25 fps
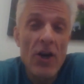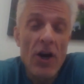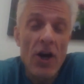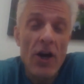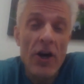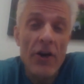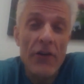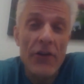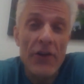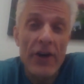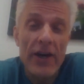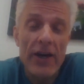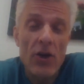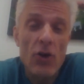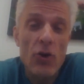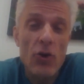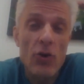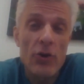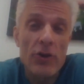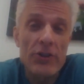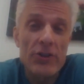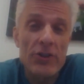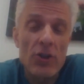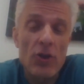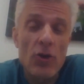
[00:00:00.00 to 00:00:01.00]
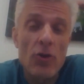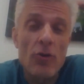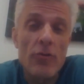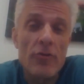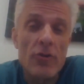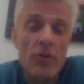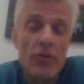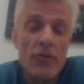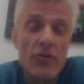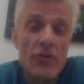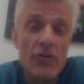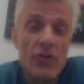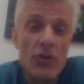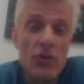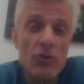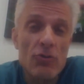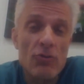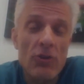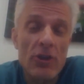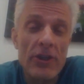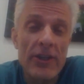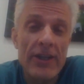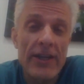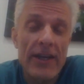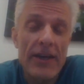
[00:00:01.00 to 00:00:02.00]
on that course overview
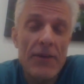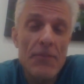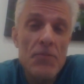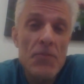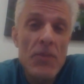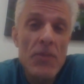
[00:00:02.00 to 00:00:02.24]
link.